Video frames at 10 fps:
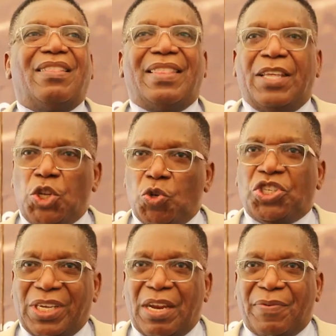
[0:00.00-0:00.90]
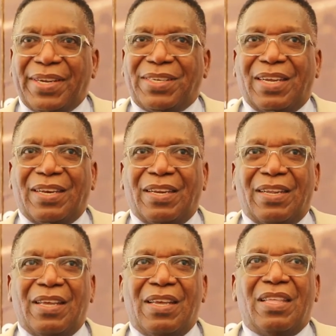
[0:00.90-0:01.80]
the new generation,
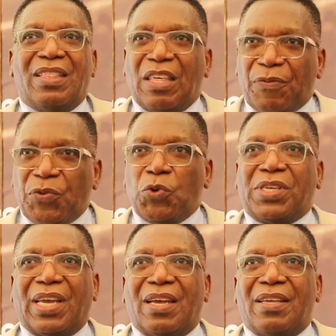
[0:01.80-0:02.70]
the future.